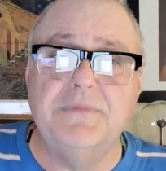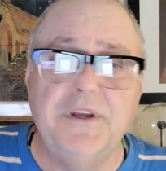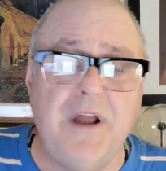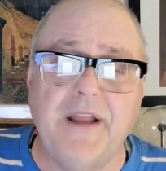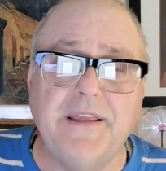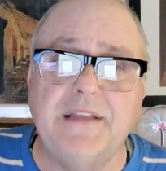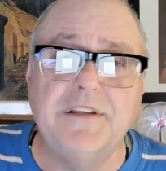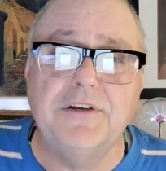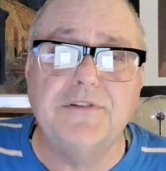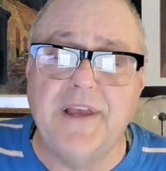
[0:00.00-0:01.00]
You're not getting
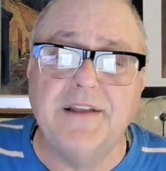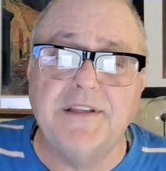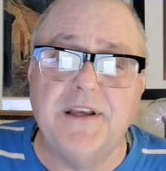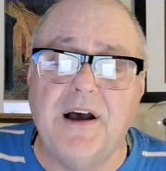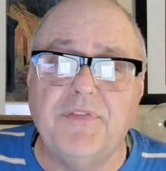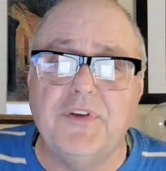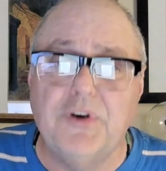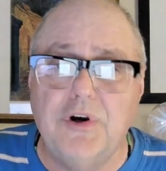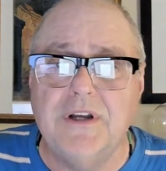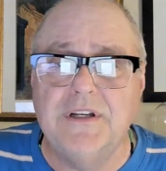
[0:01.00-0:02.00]
your deity off the
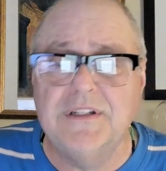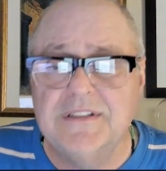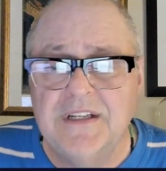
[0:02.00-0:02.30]
hook.